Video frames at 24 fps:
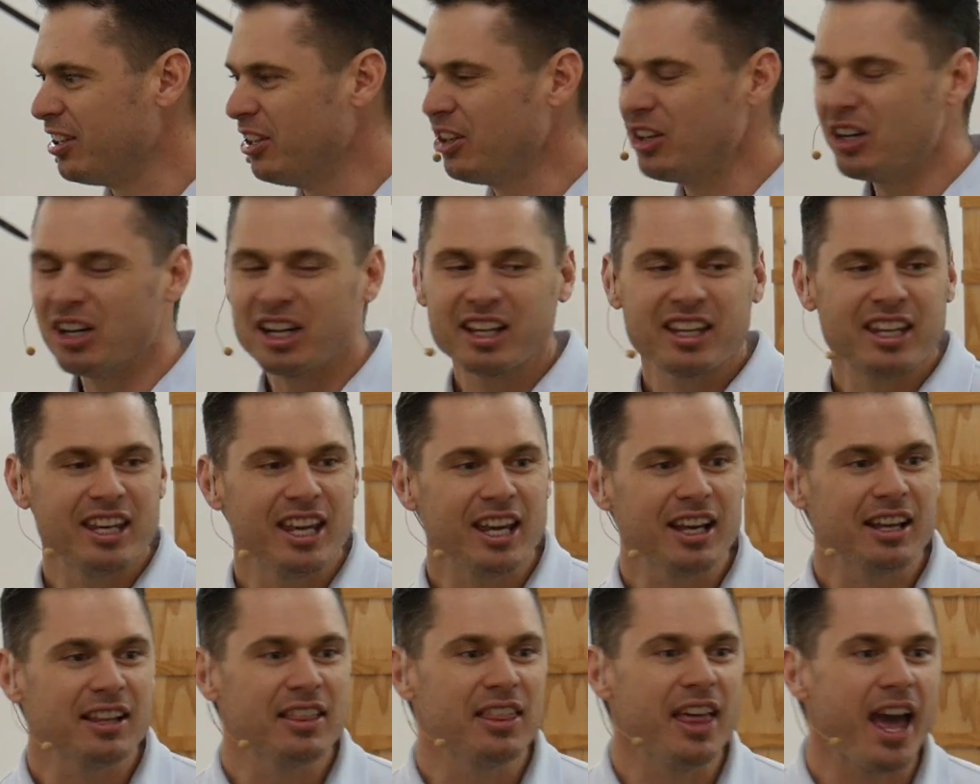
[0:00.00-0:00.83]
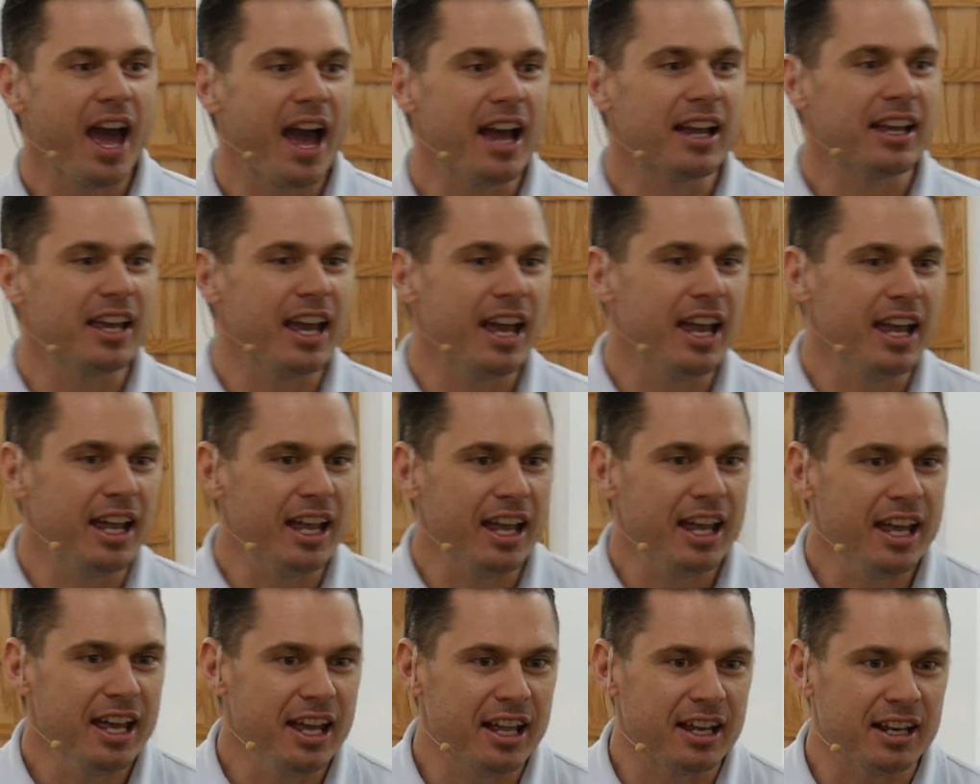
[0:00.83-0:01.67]
You're going to kick that
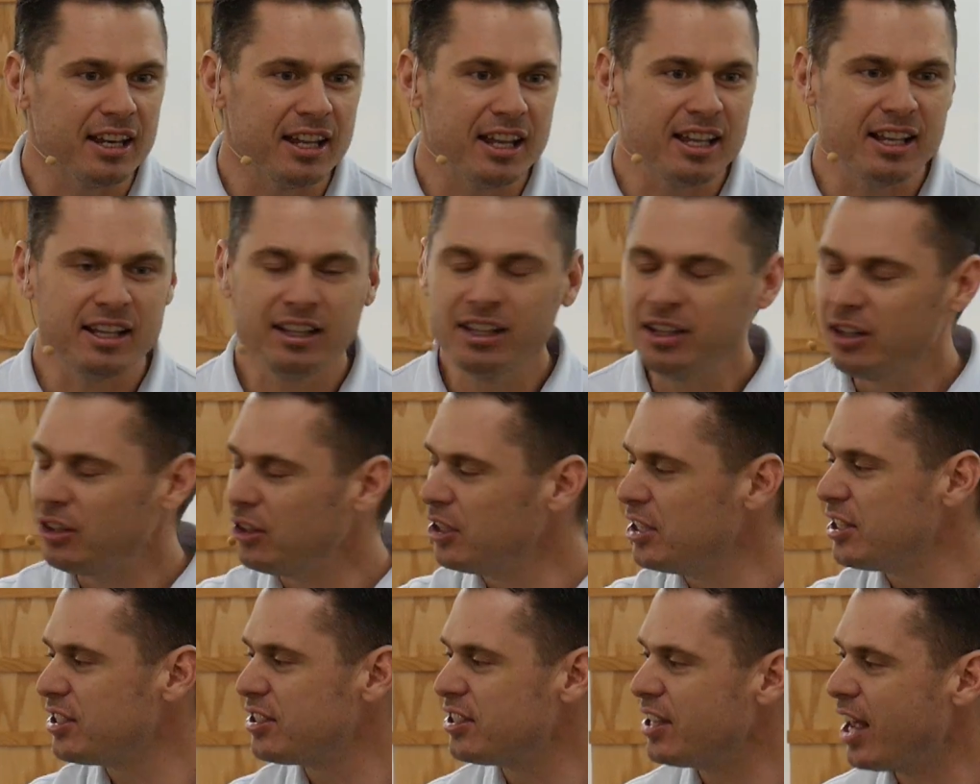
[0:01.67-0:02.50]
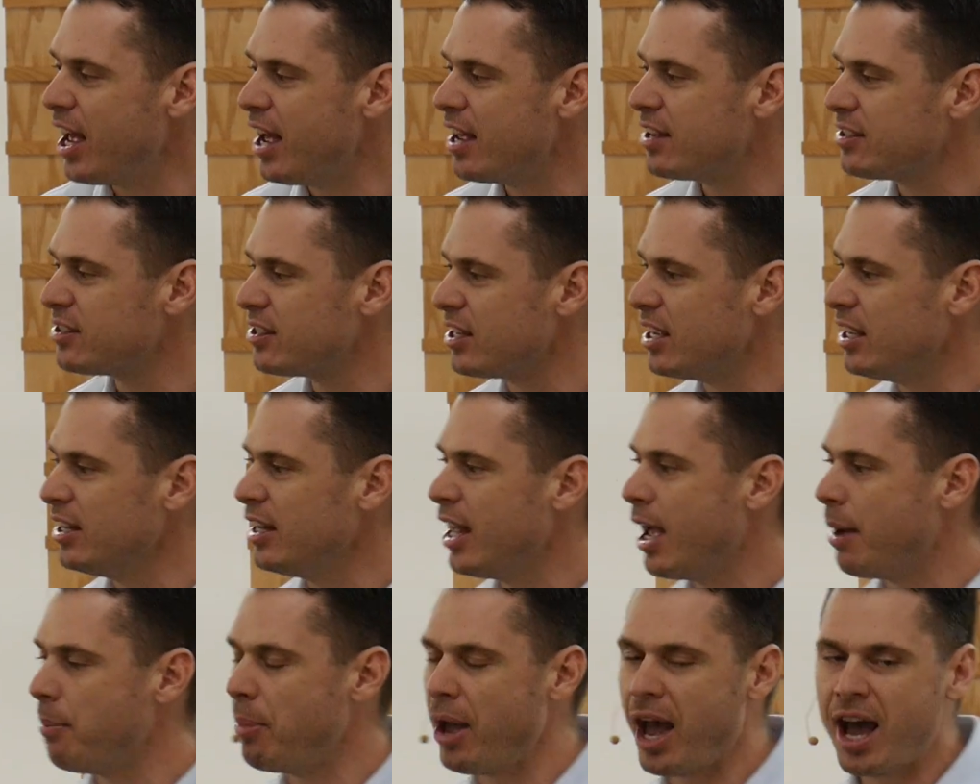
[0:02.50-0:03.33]
gate in. It literally says
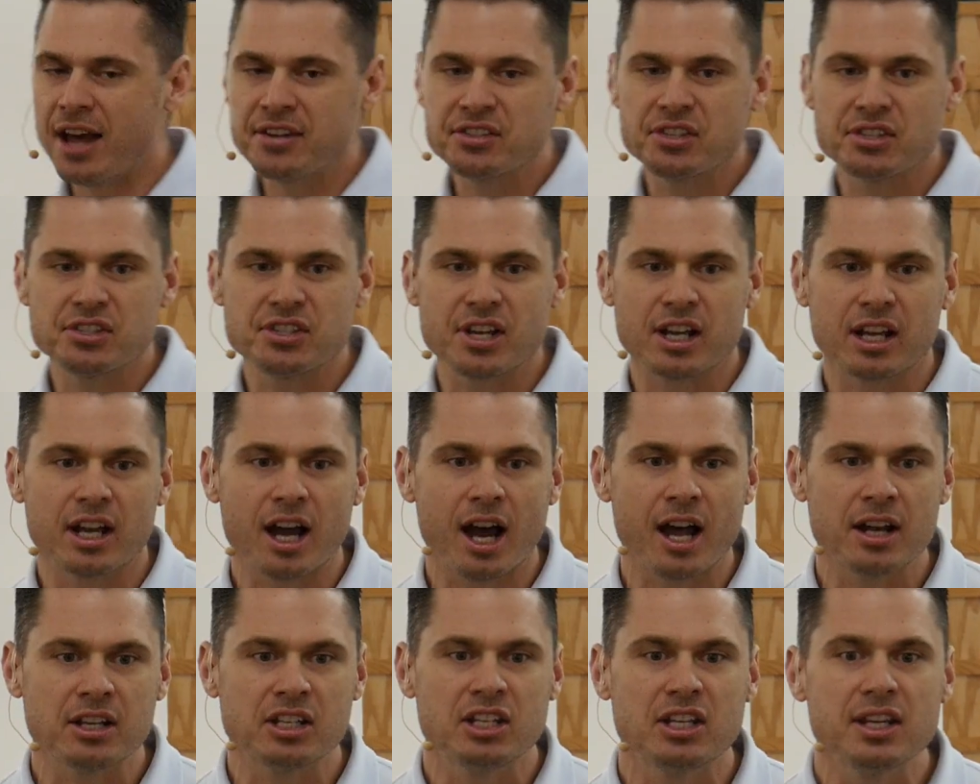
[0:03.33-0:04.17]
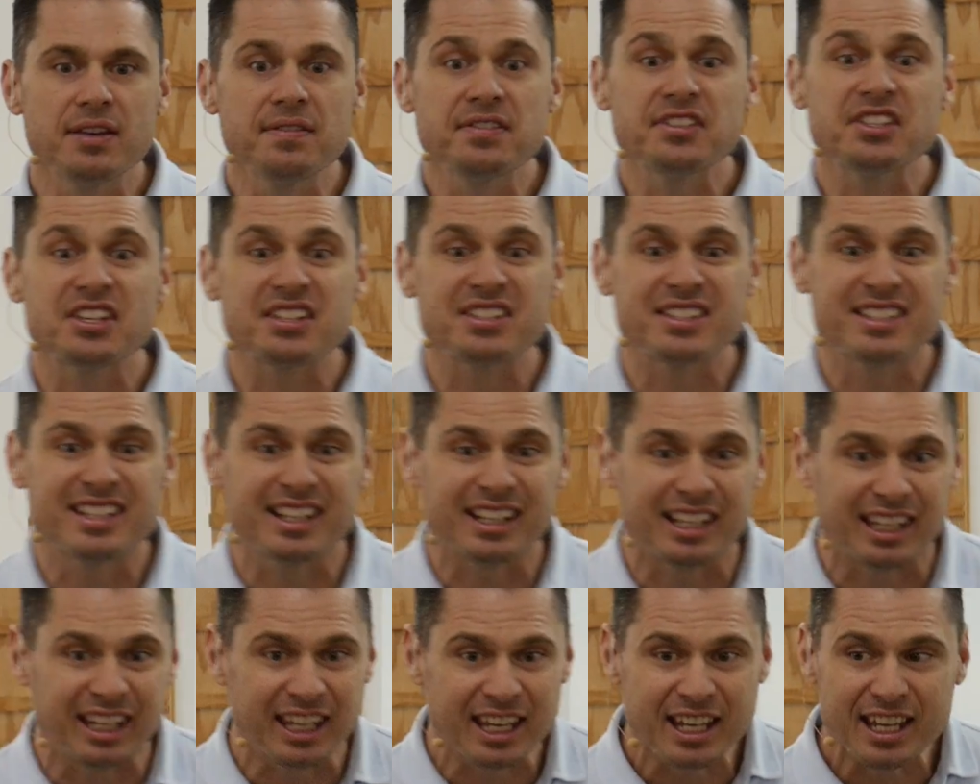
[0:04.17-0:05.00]
in that passage that God gives us
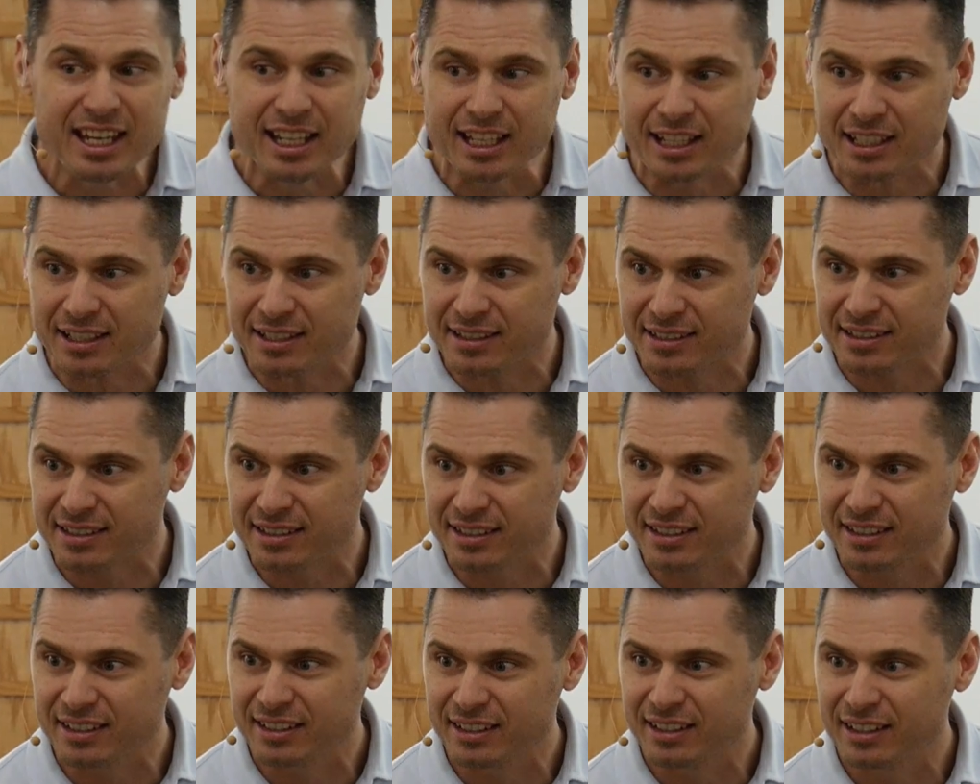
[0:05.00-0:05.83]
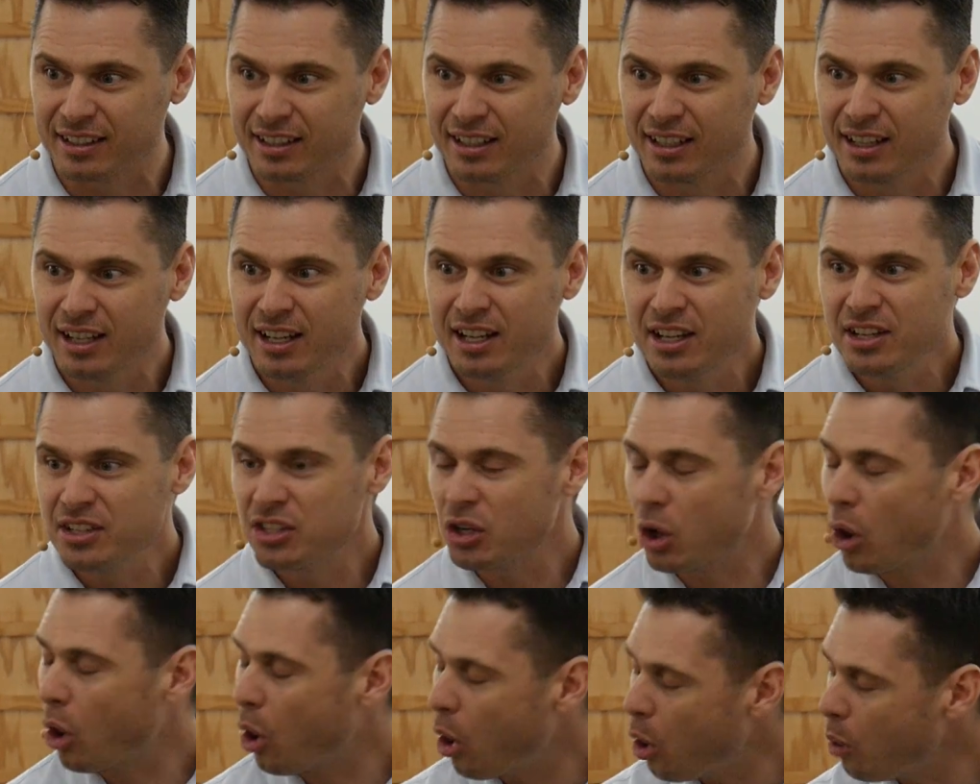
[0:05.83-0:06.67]
the keys
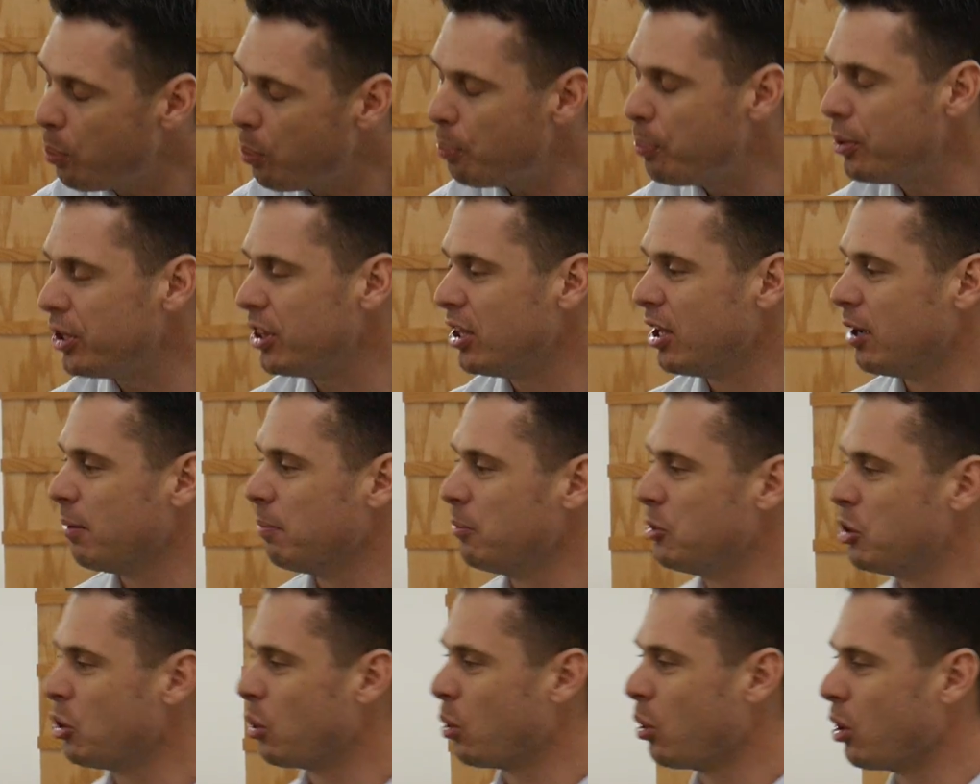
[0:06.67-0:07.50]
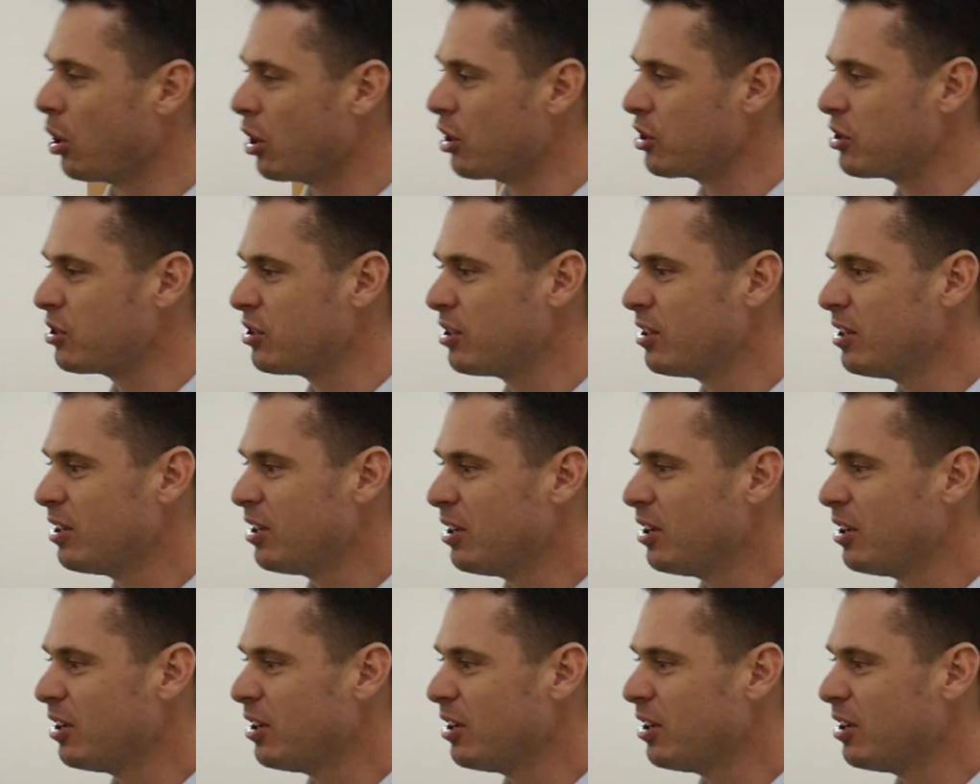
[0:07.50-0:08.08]
to open them doors.